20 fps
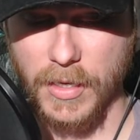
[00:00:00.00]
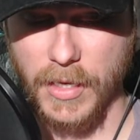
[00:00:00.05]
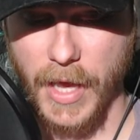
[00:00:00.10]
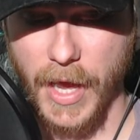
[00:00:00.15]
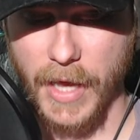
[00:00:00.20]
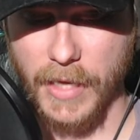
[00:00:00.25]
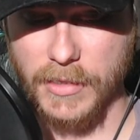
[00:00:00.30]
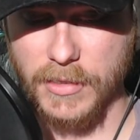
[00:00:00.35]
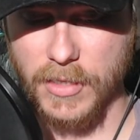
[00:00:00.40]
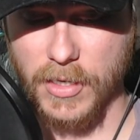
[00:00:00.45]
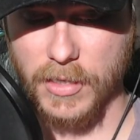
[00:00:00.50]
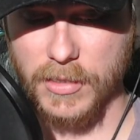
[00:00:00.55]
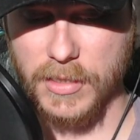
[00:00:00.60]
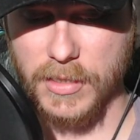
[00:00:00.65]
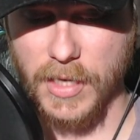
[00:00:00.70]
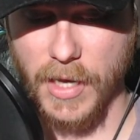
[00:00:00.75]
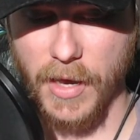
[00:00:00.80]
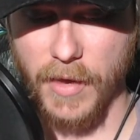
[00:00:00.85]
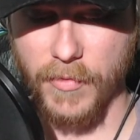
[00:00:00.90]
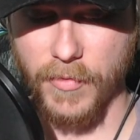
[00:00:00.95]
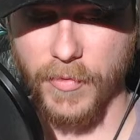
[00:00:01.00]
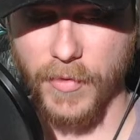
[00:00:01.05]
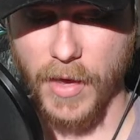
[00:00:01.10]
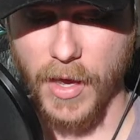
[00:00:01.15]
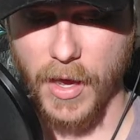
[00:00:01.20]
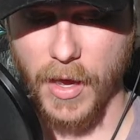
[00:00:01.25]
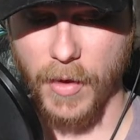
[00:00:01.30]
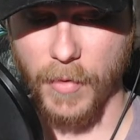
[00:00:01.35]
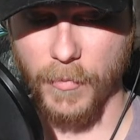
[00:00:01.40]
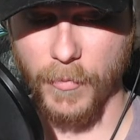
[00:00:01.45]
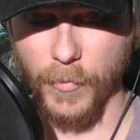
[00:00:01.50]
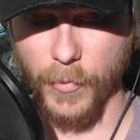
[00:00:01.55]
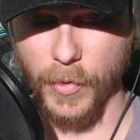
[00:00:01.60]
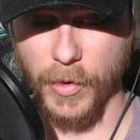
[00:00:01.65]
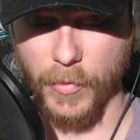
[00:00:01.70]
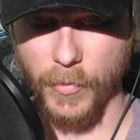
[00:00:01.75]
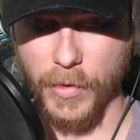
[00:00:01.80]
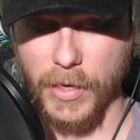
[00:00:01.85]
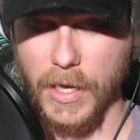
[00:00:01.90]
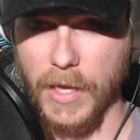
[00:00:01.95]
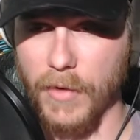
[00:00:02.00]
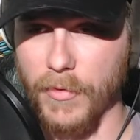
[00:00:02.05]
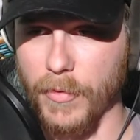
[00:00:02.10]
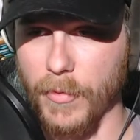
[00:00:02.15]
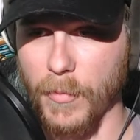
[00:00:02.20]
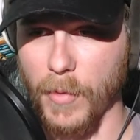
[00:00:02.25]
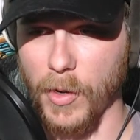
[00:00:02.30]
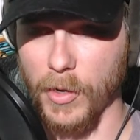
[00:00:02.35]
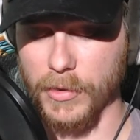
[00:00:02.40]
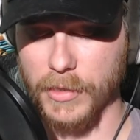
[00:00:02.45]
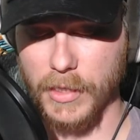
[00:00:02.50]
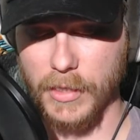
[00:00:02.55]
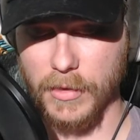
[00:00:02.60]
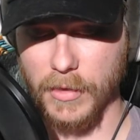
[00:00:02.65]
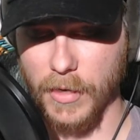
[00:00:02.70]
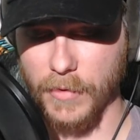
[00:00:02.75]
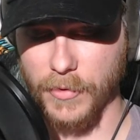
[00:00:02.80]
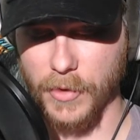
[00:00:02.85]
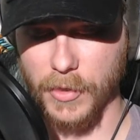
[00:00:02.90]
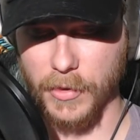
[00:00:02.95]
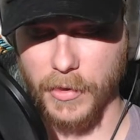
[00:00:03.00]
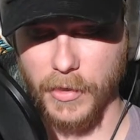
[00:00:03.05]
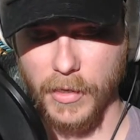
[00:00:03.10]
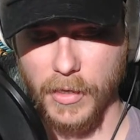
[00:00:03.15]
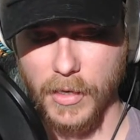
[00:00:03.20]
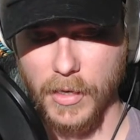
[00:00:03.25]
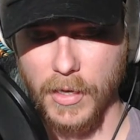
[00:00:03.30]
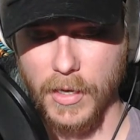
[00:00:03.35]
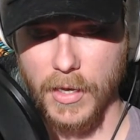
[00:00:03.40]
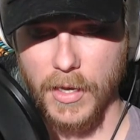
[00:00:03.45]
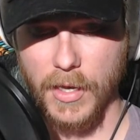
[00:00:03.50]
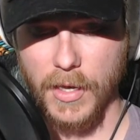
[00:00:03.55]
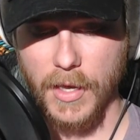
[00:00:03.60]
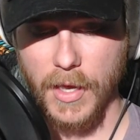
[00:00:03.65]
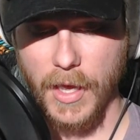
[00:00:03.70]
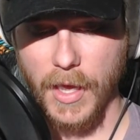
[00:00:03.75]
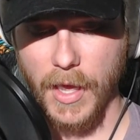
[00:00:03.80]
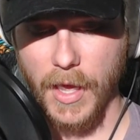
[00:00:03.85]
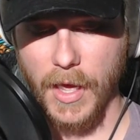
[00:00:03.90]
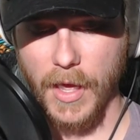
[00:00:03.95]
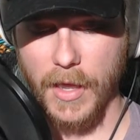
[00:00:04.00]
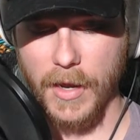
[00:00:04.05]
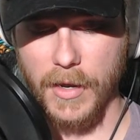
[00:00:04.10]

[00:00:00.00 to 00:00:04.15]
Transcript: Yeah, it's good stuff. We get it from Aldi. Love Aldi, and